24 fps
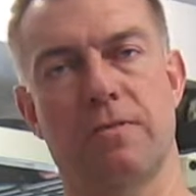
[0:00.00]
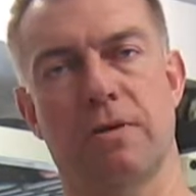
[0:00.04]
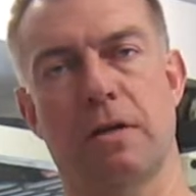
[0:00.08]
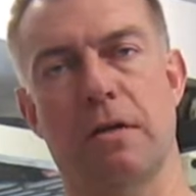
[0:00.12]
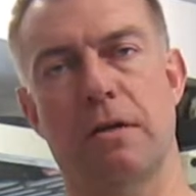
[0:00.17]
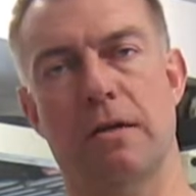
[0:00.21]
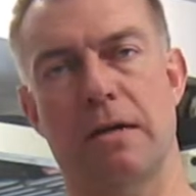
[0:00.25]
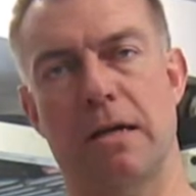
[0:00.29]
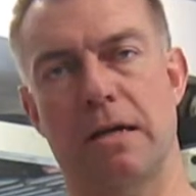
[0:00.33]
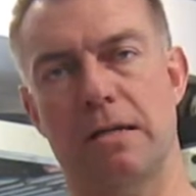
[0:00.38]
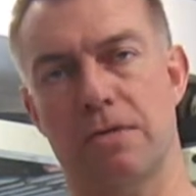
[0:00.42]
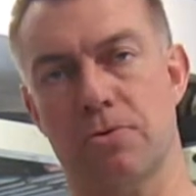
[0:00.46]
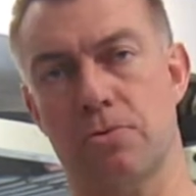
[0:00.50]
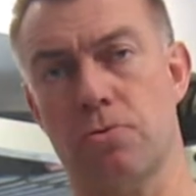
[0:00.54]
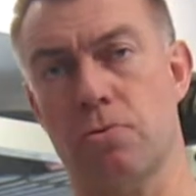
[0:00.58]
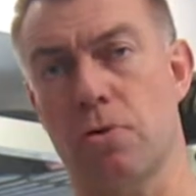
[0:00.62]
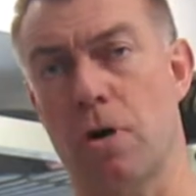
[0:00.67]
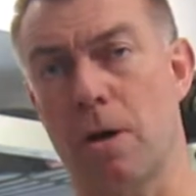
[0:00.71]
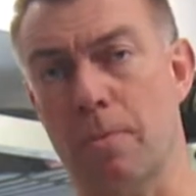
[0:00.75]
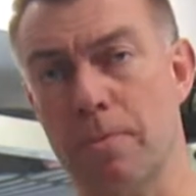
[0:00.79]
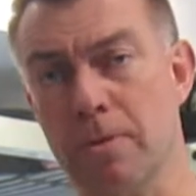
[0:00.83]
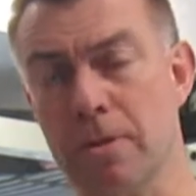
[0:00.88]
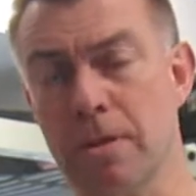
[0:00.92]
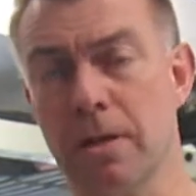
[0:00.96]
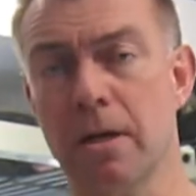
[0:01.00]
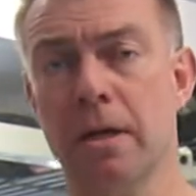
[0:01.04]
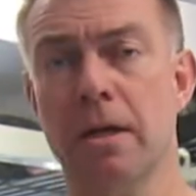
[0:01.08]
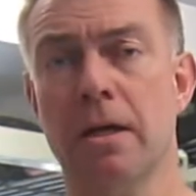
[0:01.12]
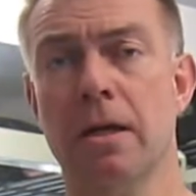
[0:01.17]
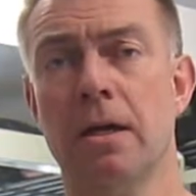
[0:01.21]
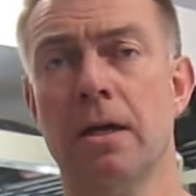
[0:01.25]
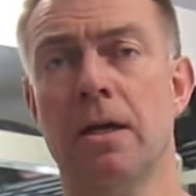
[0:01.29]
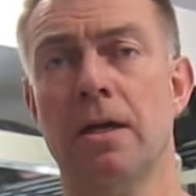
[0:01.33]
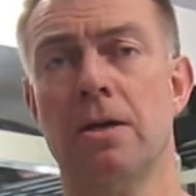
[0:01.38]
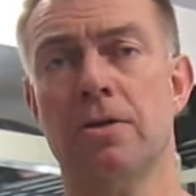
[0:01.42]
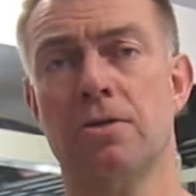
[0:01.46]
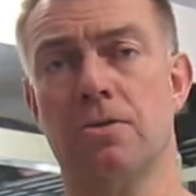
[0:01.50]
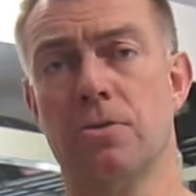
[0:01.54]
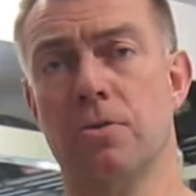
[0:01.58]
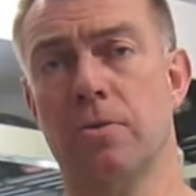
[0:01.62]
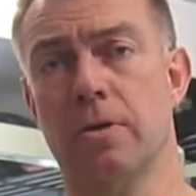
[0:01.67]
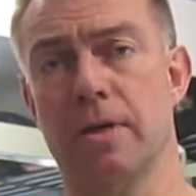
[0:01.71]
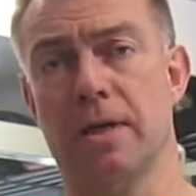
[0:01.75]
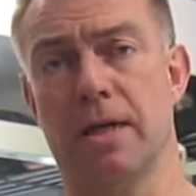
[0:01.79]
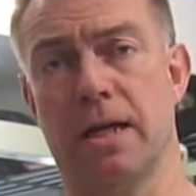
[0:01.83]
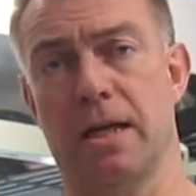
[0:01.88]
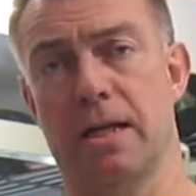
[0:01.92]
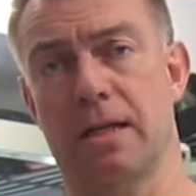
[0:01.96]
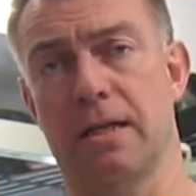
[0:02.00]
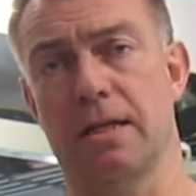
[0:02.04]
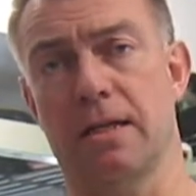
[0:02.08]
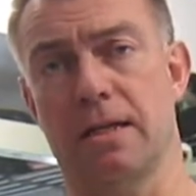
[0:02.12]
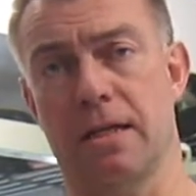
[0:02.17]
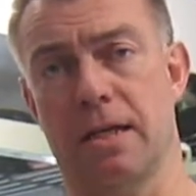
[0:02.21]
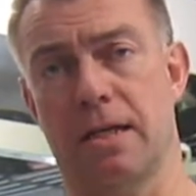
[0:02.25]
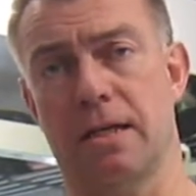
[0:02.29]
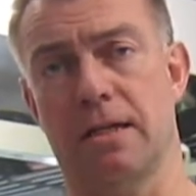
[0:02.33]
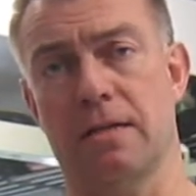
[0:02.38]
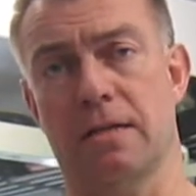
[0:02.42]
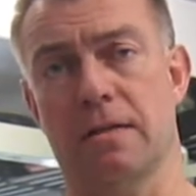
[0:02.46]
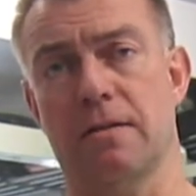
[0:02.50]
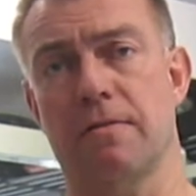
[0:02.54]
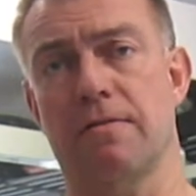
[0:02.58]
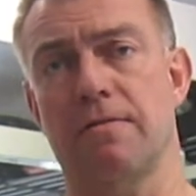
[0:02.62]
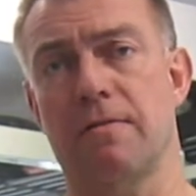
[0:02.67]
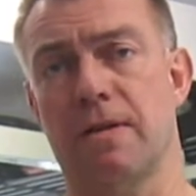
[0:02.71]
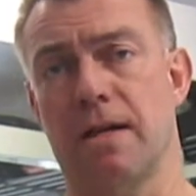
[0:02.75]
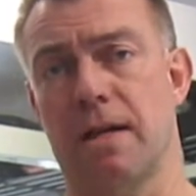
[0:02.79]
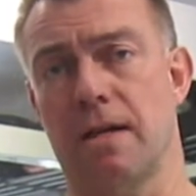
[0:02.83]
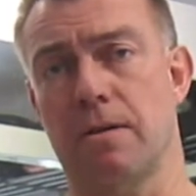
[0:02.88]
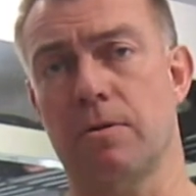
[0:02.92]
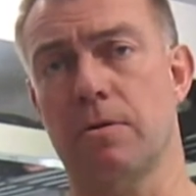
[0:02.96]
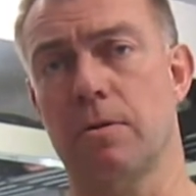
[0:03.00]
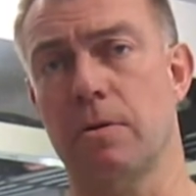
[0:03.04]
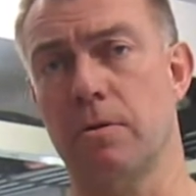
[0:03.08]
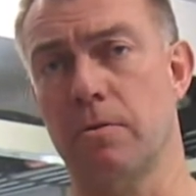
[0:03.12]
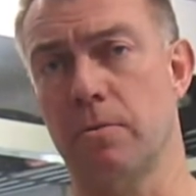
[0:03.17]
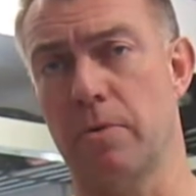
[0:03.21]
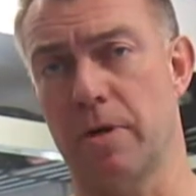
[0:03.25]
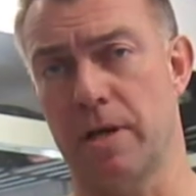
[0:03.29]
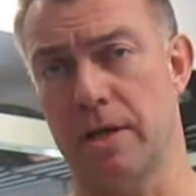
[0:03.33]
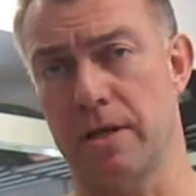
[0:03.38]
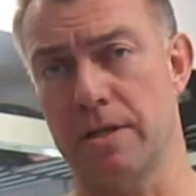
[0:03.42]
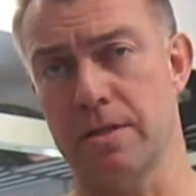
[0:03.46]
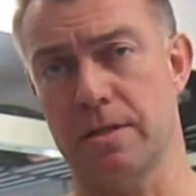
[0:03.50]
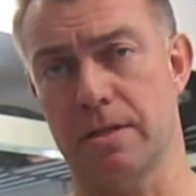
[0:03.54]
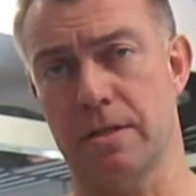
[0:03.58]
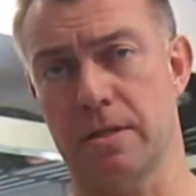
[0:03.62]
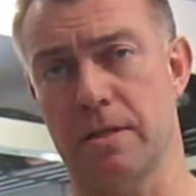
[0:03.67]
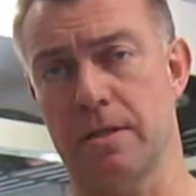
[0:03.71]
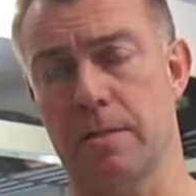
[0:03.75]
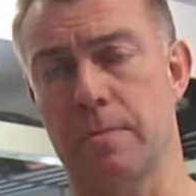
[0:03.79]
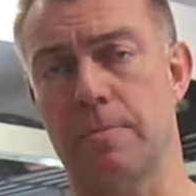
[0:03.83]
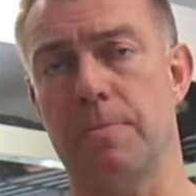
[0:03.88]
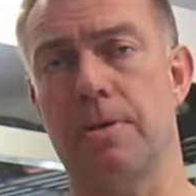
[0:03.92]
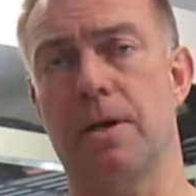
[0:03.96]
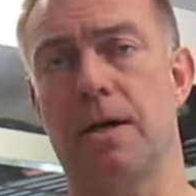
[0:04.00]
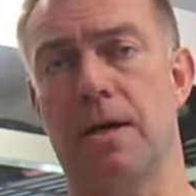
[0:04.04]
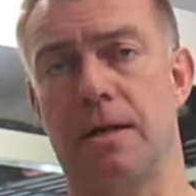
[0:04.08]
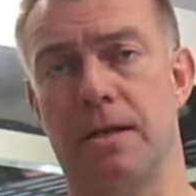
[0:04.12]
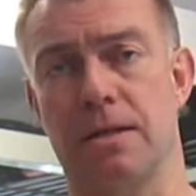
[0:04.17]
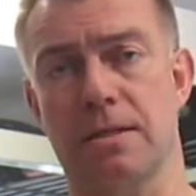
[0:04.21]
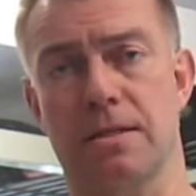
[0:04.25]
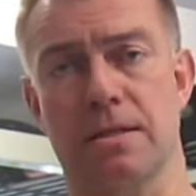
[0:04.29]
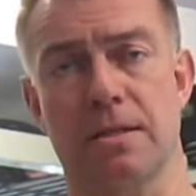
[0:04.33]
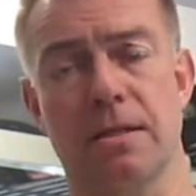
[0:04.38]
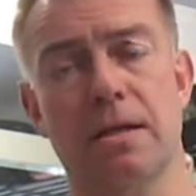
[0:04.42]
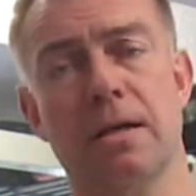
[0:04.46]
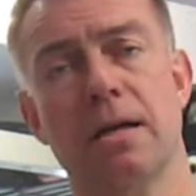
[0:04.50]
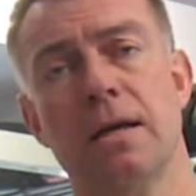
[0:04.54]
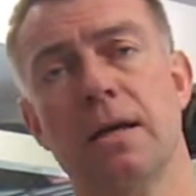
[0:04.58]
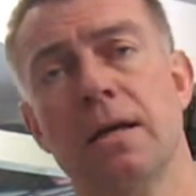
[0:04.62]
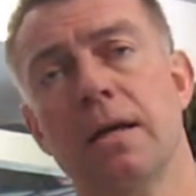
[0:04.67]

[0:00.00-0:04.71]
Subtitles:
you had trouble doing any kind of lateral raise in the past,